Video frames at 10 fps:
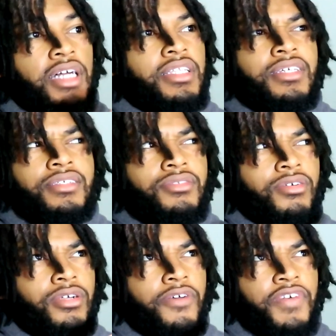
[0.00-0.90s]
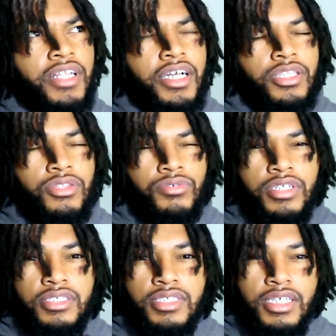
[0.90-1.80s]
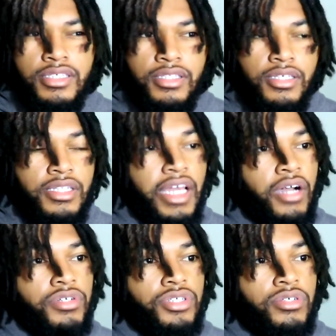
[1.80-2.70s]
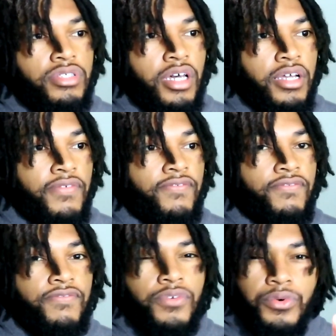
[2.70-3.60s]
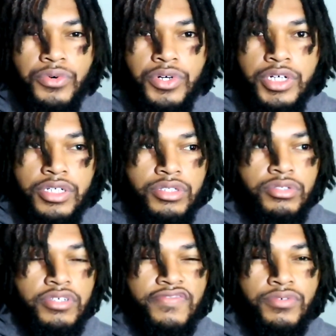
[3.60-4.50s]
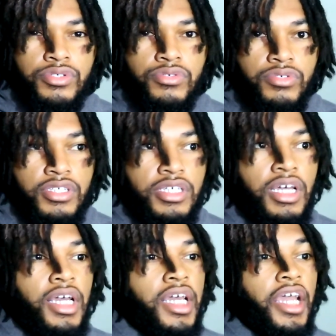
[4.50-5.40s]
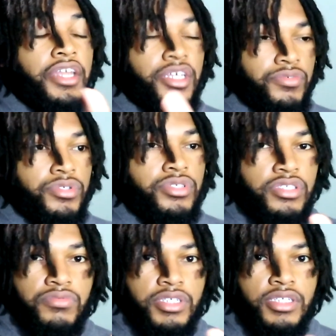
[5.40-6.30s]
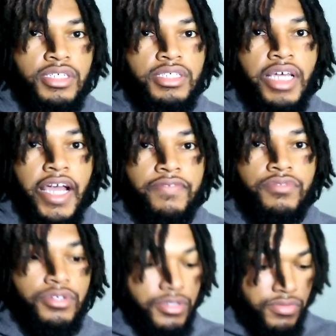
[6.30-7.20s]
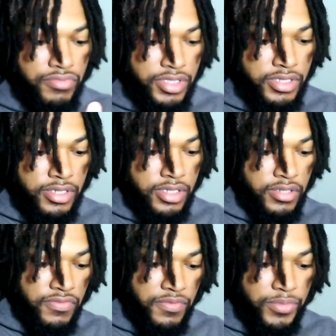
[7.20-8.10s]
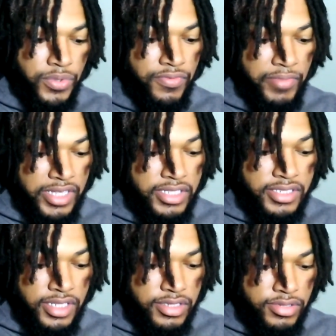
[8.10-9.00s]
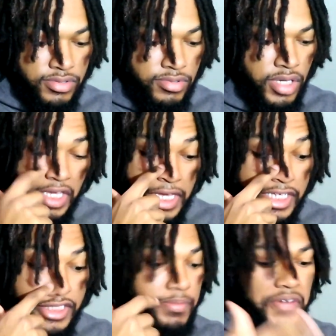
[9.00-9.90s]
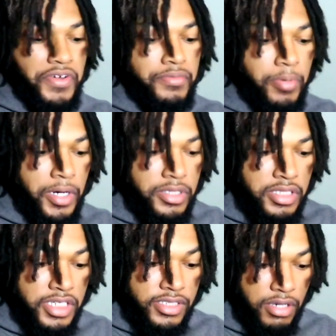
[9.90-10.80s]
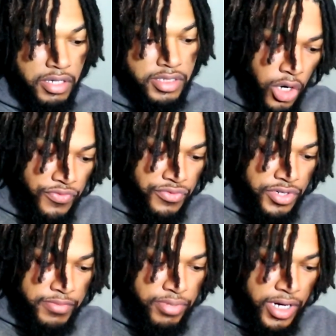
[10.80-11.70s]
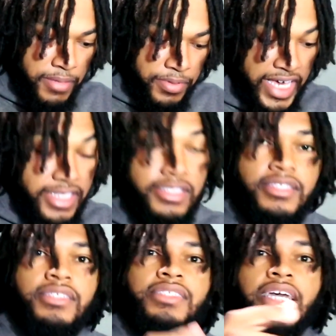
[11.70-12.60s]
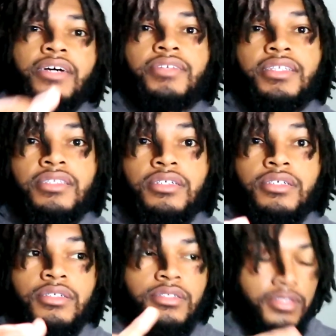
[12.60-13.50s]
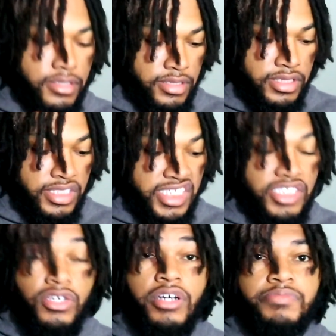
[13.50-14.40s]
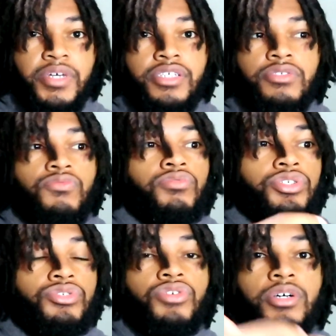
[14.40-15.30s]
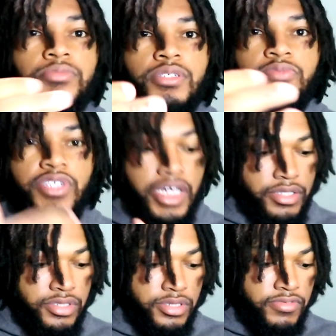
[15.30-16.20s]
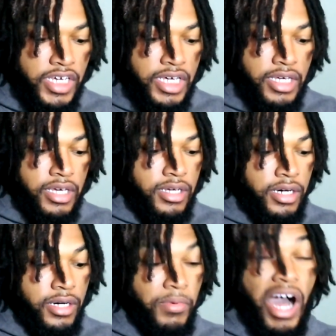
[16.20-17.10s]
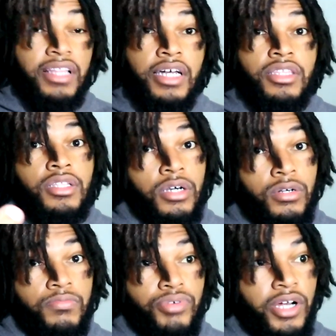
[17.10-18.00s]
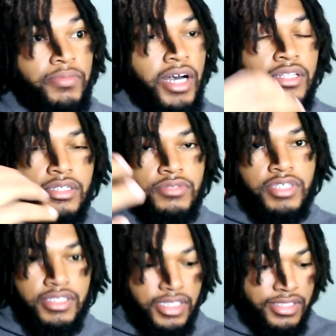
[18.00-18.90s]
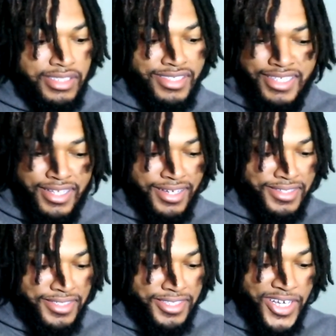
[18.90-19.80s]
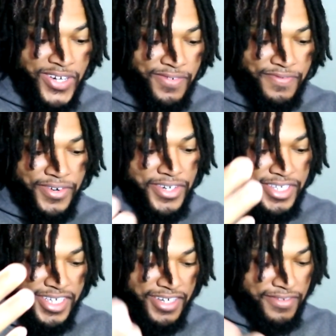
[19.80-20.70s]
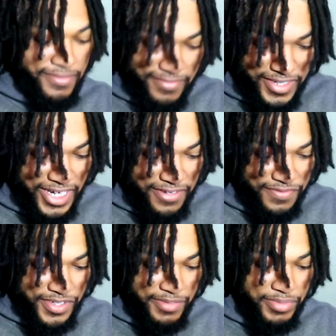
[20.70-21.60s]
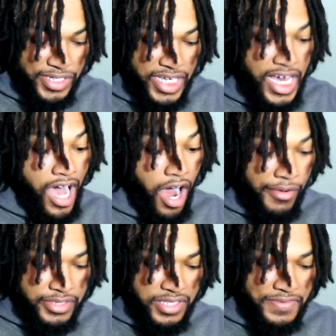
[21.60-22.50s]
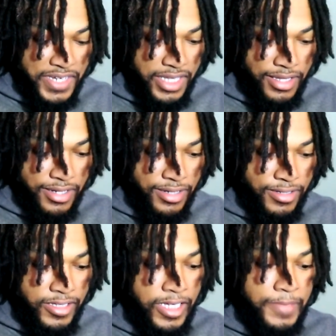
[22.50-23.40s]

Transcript: I think it started off at like 360, now it shows like 400, 420, and then we'll see what it is after we remove them after the stage 2. And this is my favorite part, the exhaust. Overrun prop, that's the sound that the exhaust makes once you upshift or downshift. I like the long prop. I love the way it sounds. This will sound like a little long fart. It's kind of funny, but I always leave it at long.